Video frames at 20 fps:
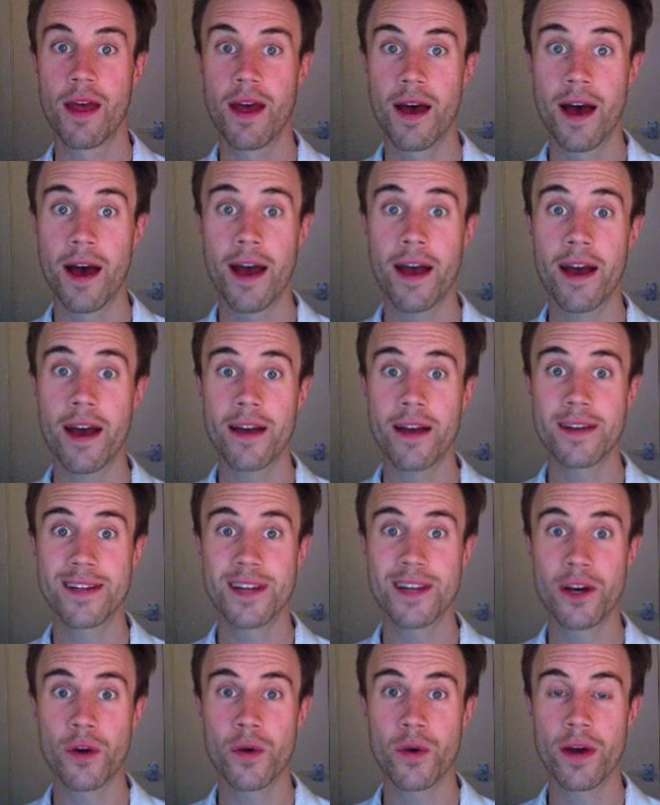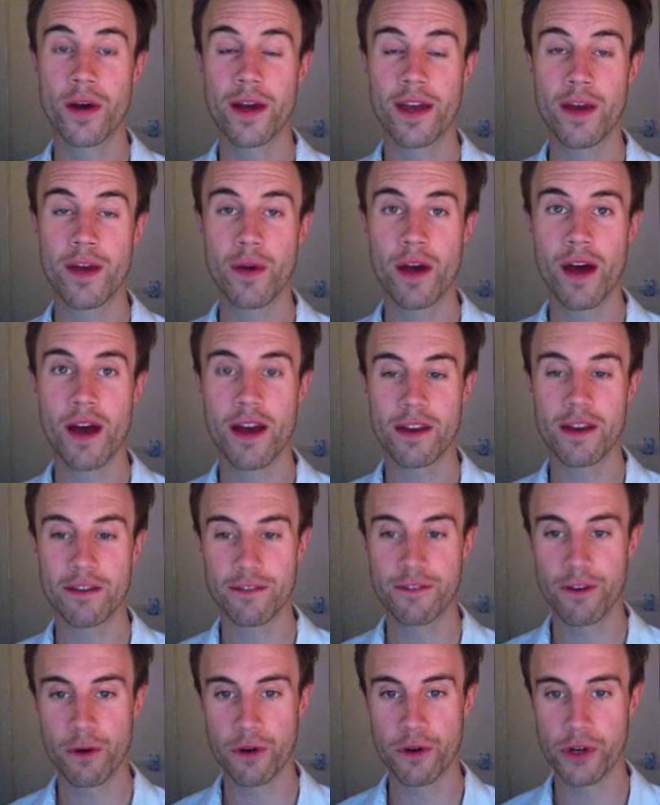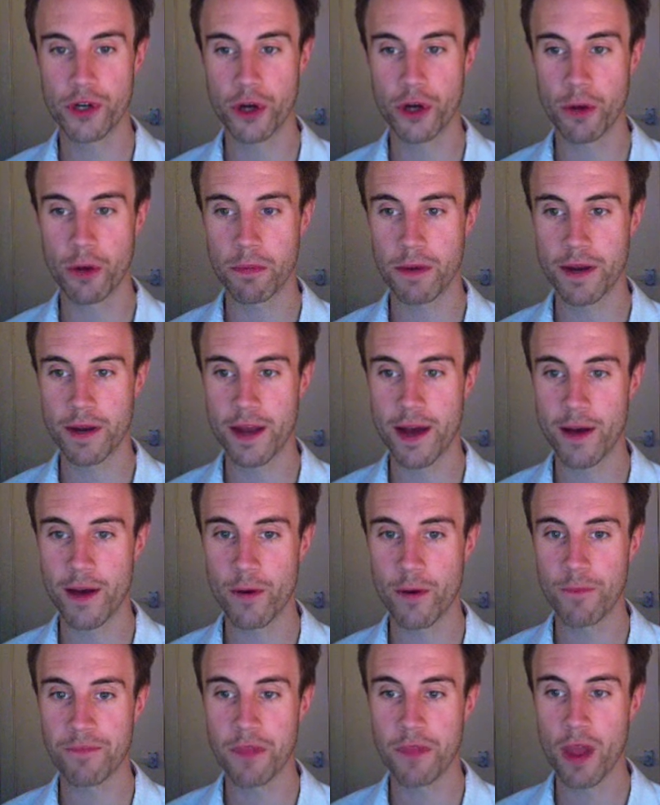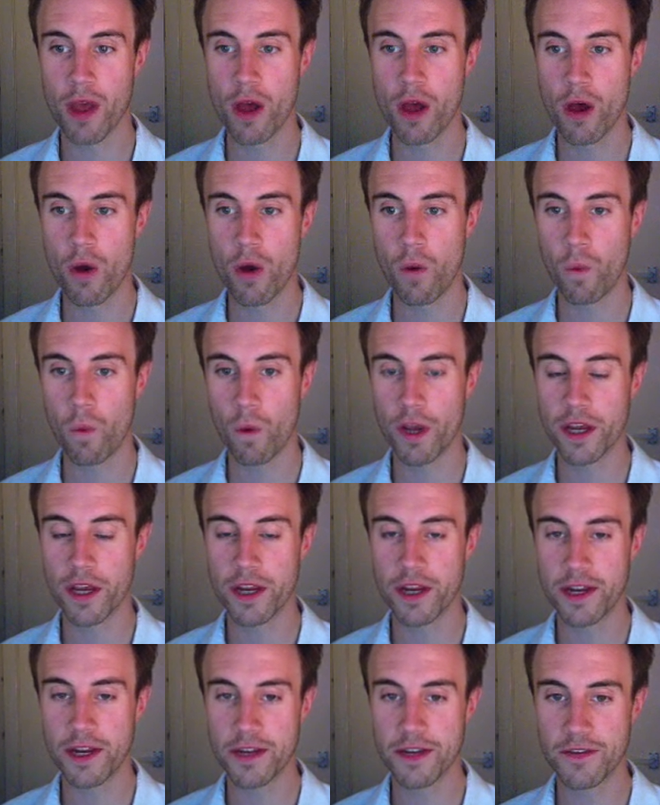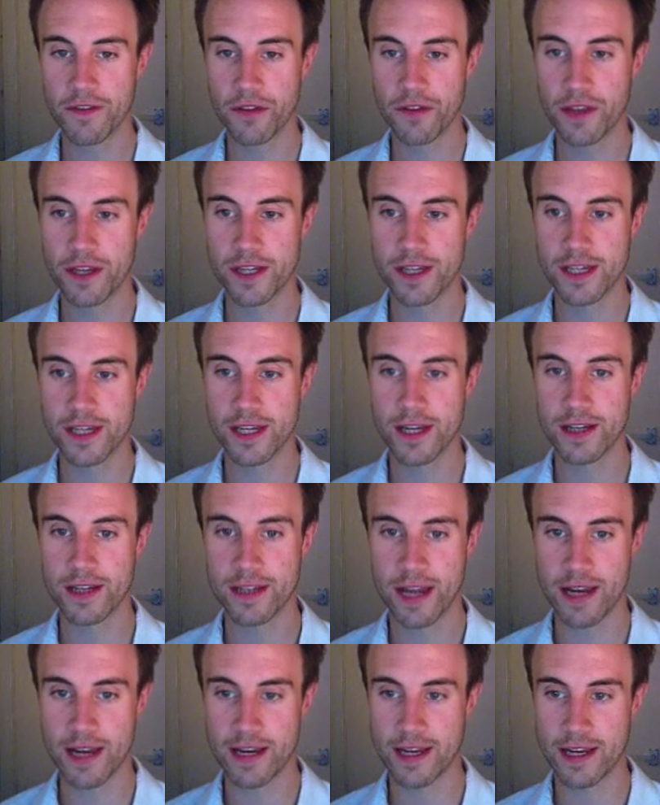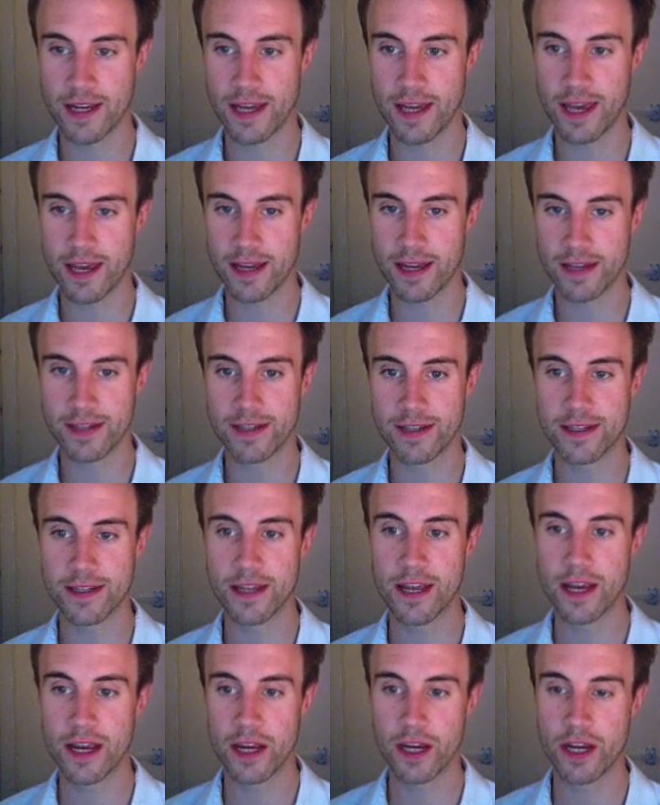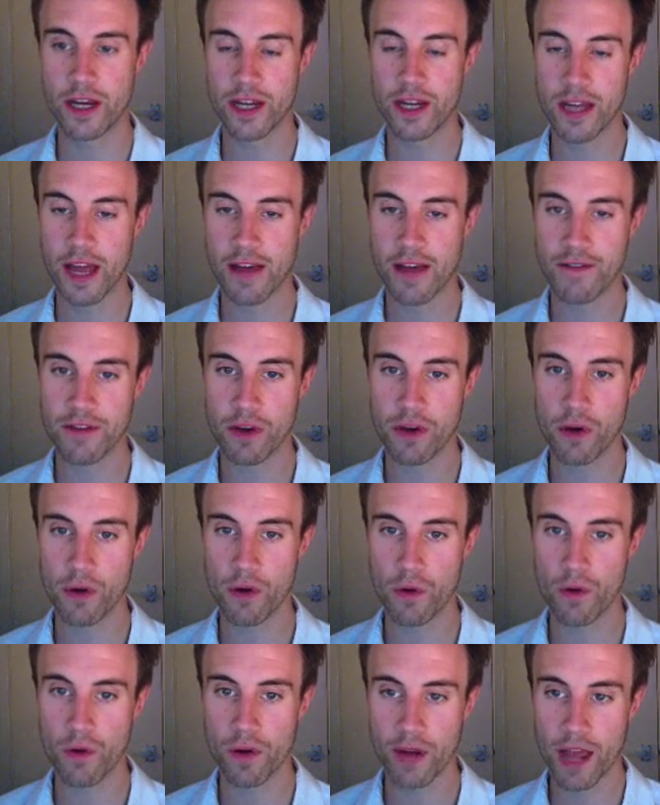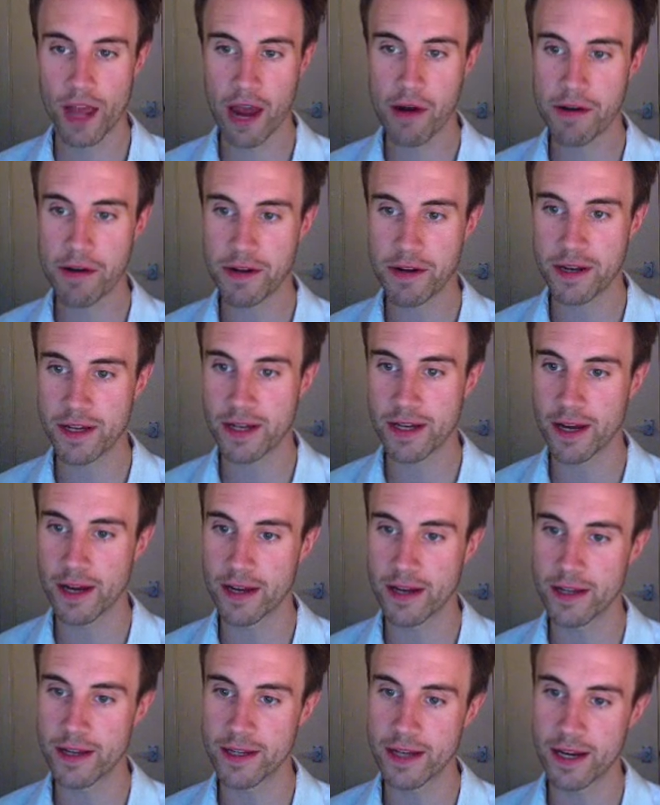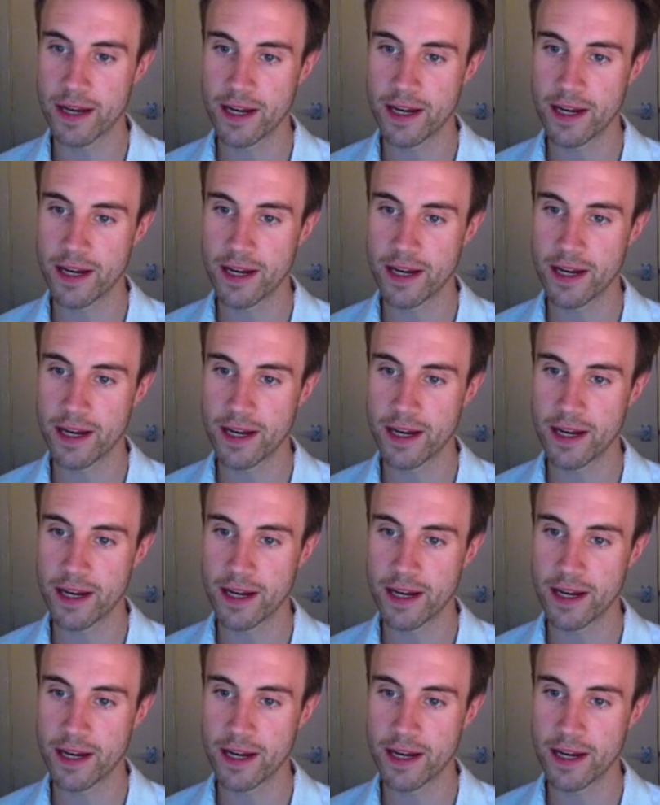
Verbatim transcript: Hi guys, so here we are in Photoshop. Now, what you're going to need for this uh, technique is you need to have your character designed and it